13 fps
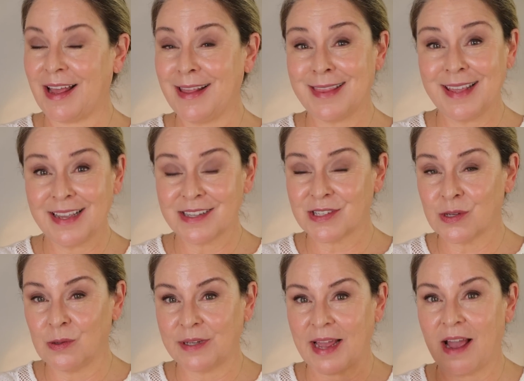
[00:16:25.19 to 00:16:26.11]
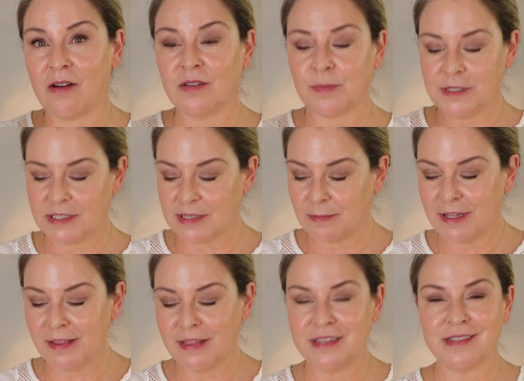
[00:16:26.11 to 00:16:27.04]
I think it sold out, but
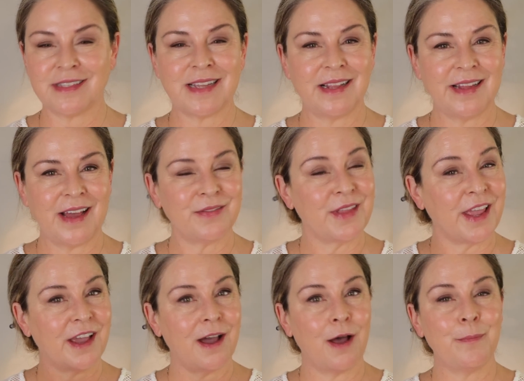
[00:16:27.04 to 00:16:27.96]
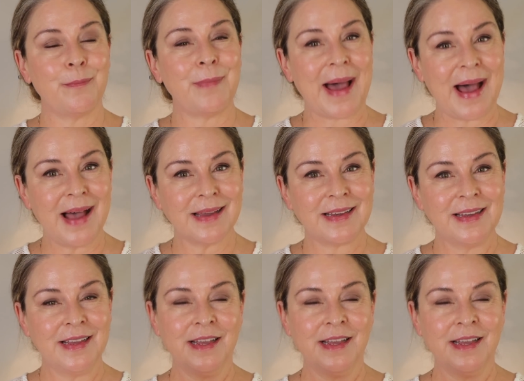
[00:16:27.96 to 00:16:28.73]
sometimes things sell out and they come back.